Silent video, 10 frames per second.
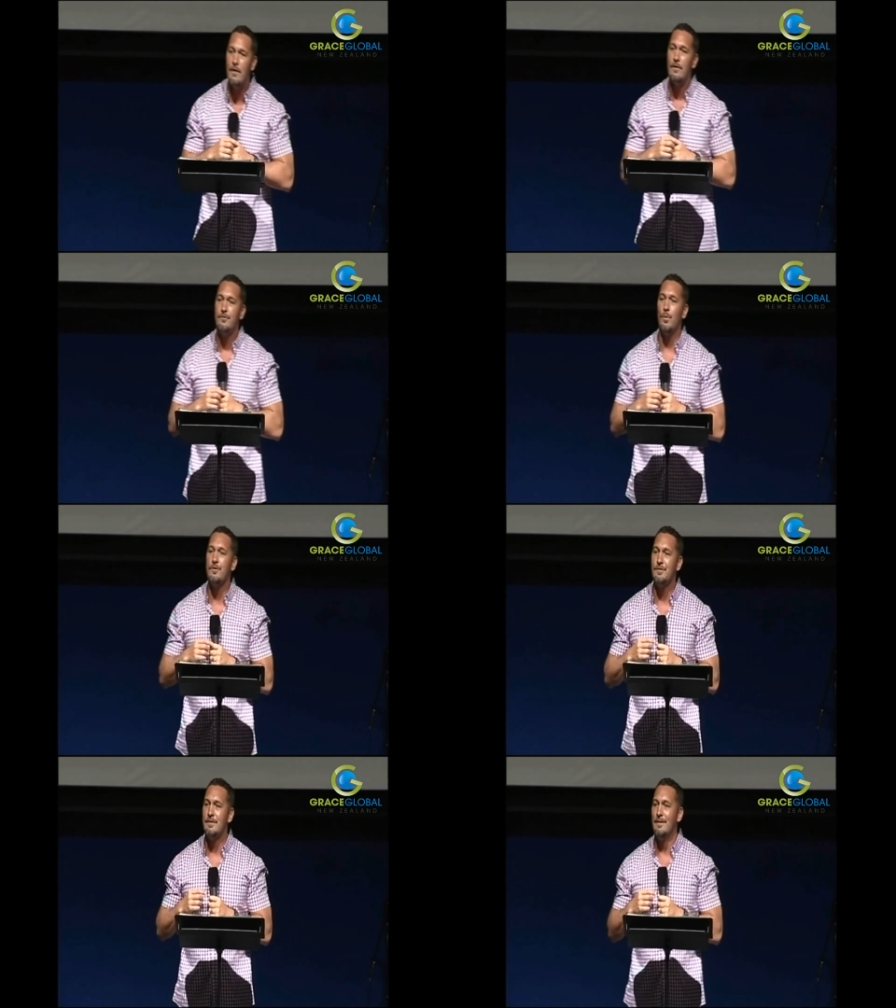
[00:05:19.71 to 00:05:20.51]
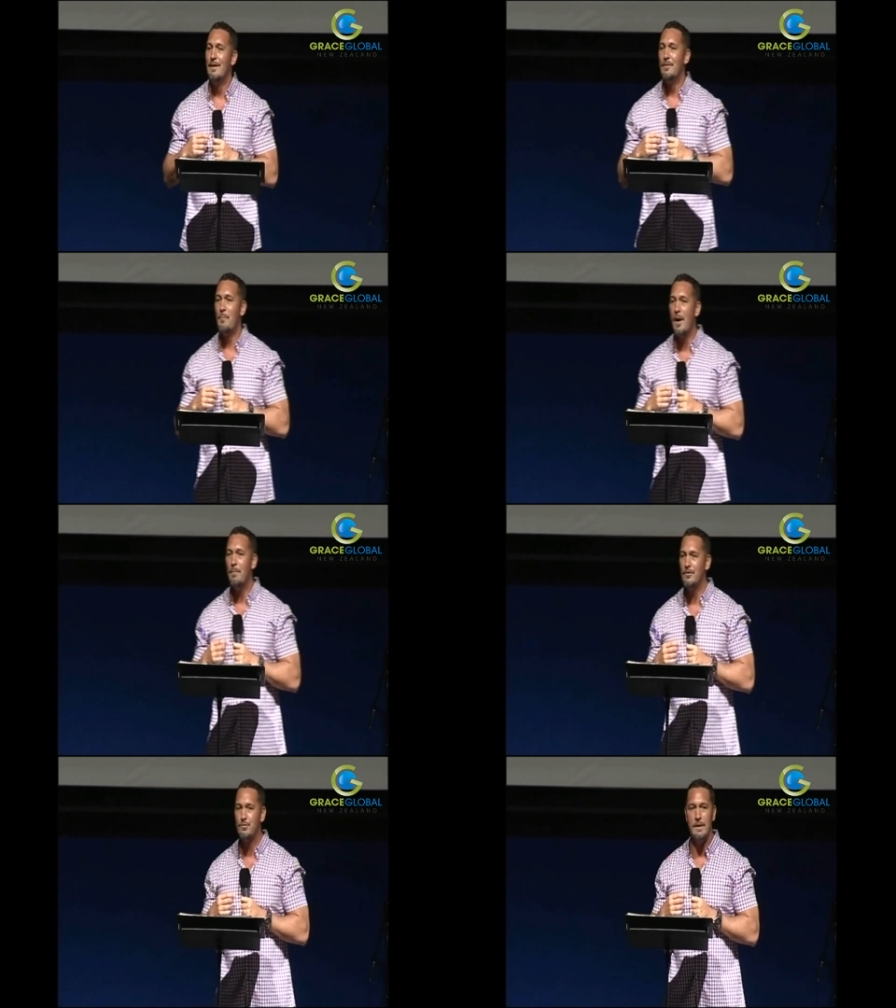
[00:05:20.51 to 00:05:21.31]
So, what's the, the Bible
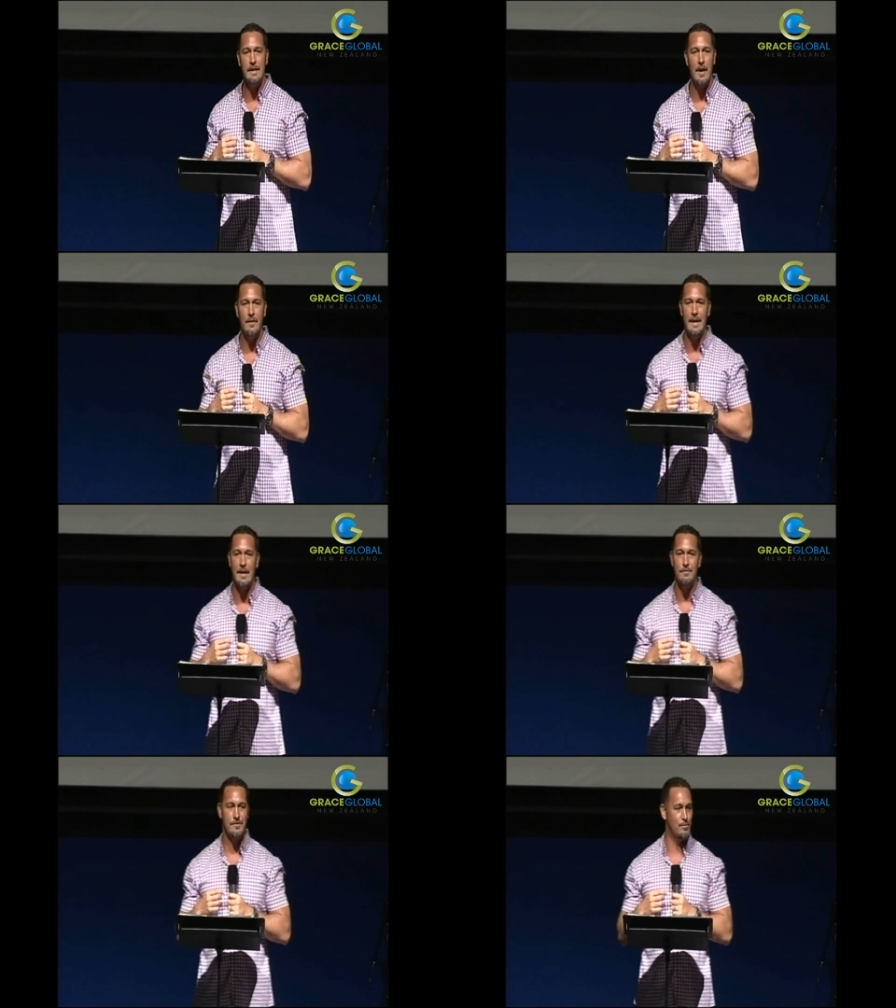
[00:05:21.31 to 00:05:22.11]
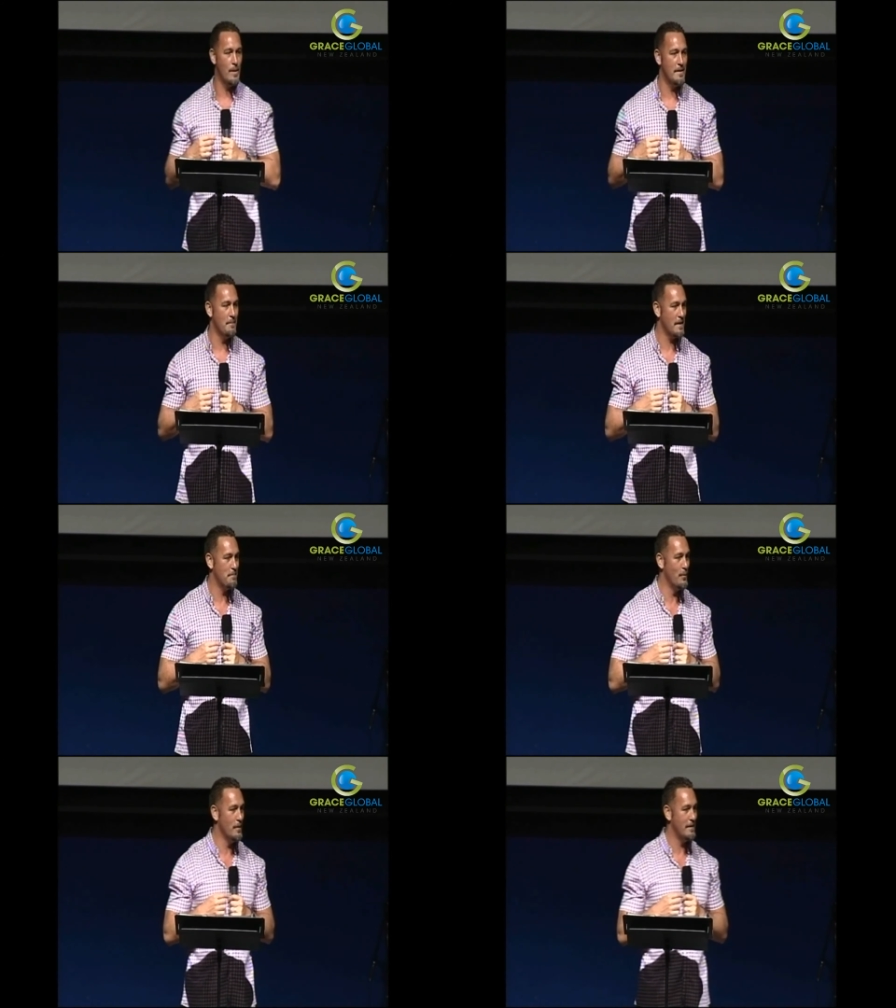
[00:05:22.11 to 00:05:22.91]
is really going out of its way to make a
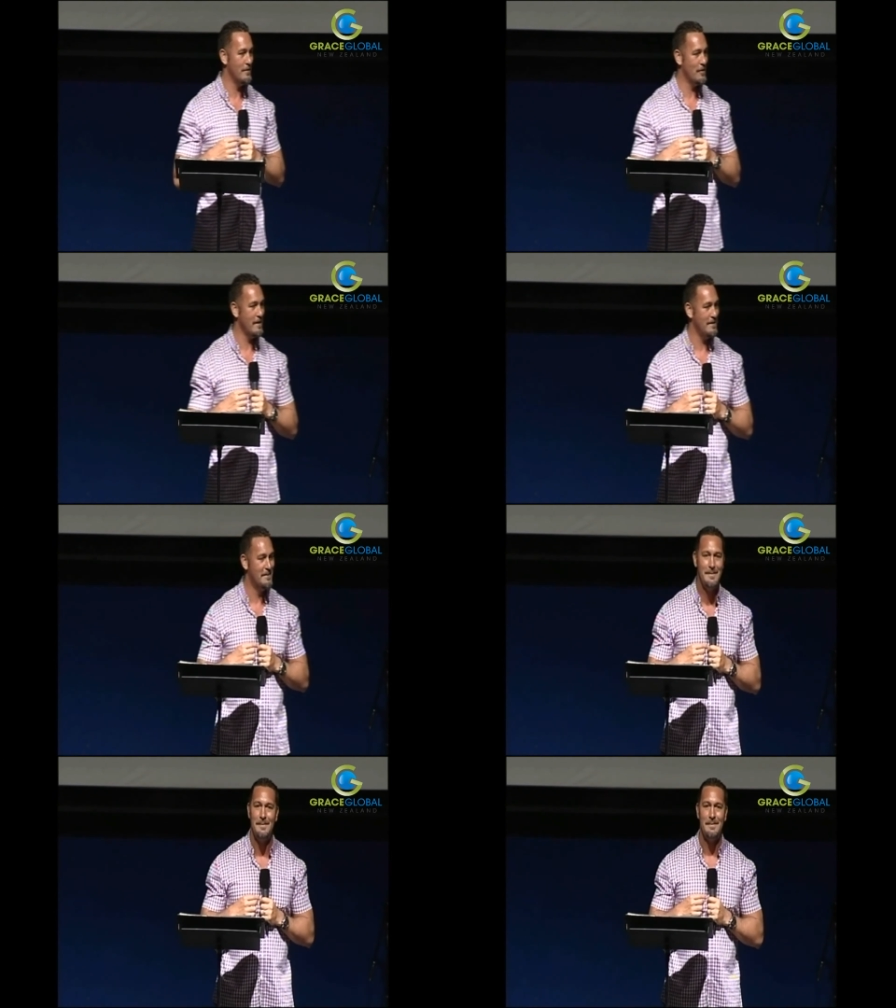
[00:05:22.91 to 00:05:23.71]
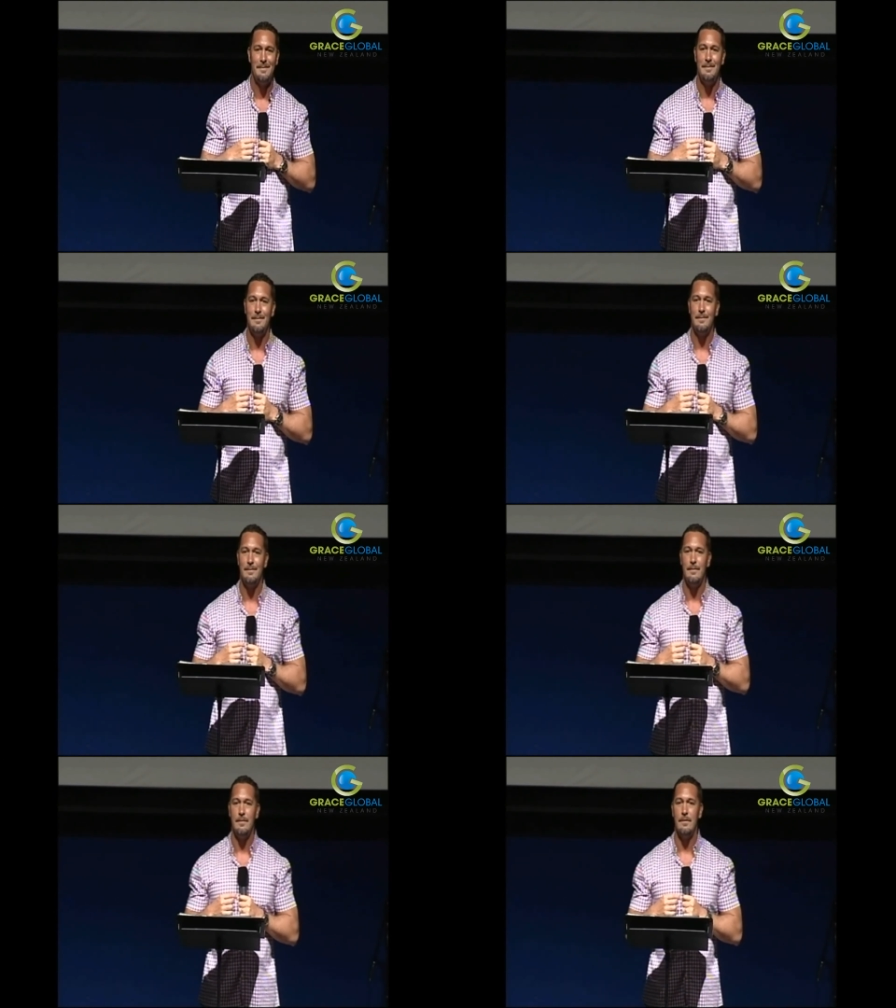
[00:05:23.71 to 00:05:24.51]
point, all right?
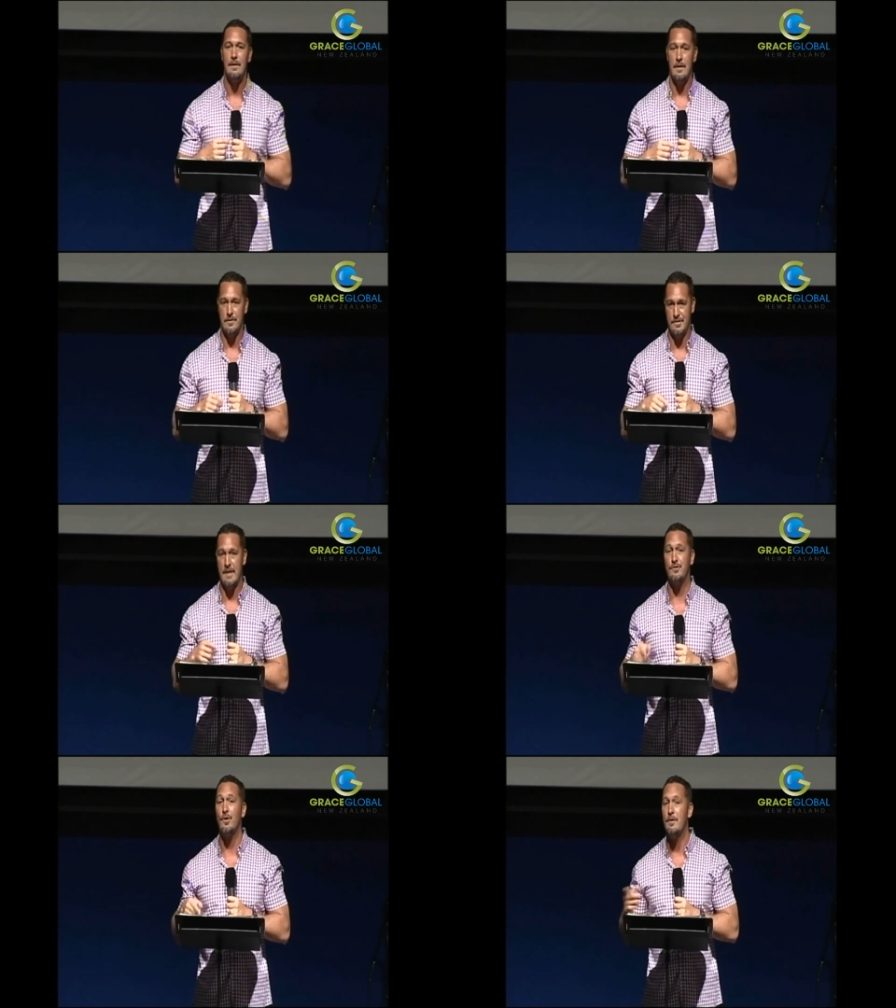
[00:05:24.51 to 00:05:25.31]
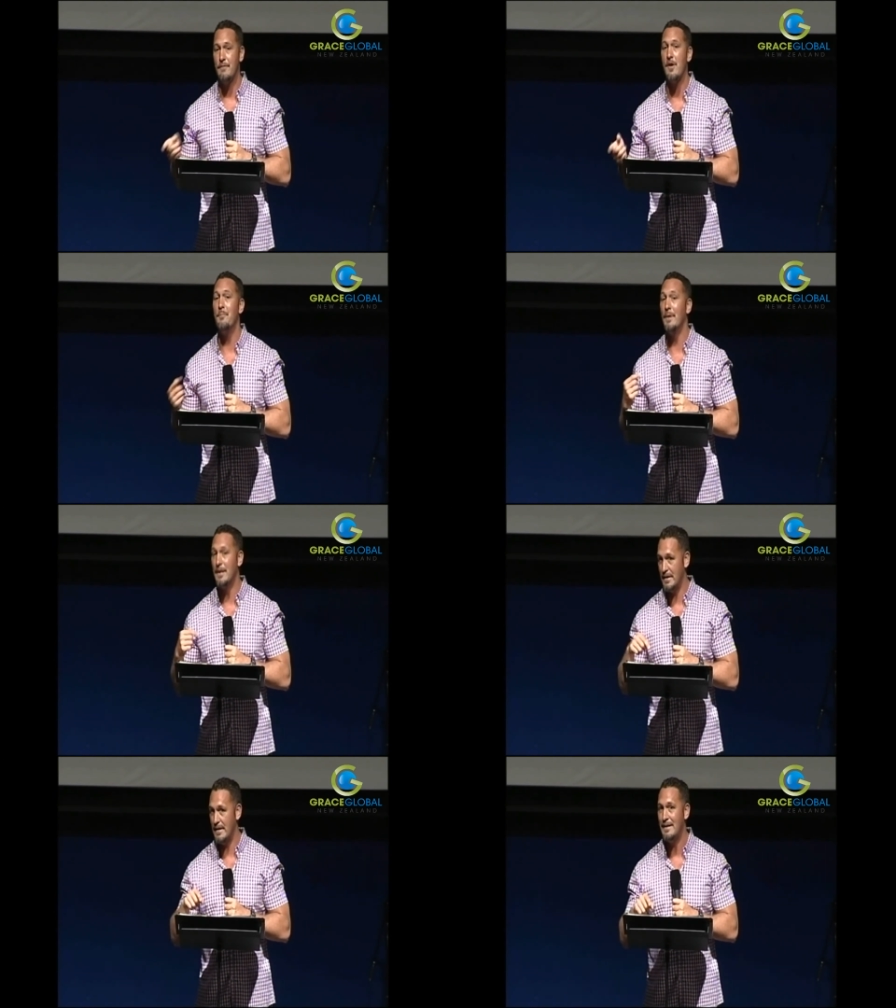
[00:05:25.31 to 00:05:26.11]
It's outside of our
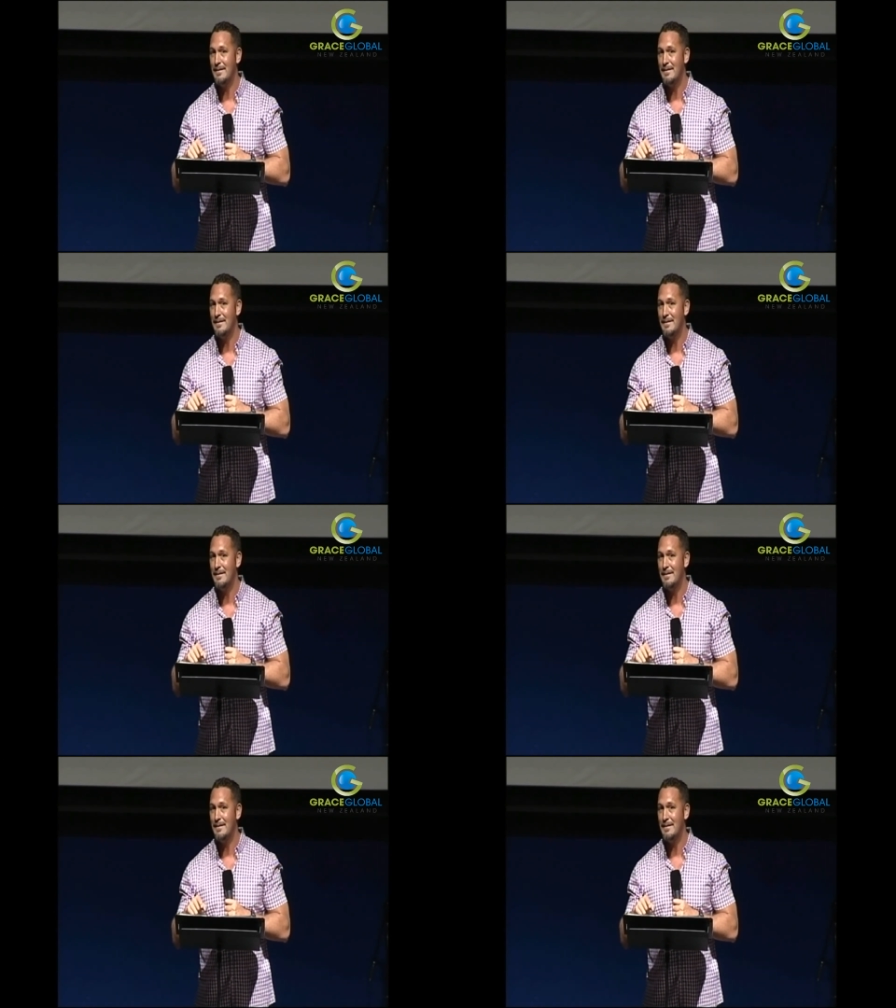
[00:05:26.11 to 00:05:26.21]
ability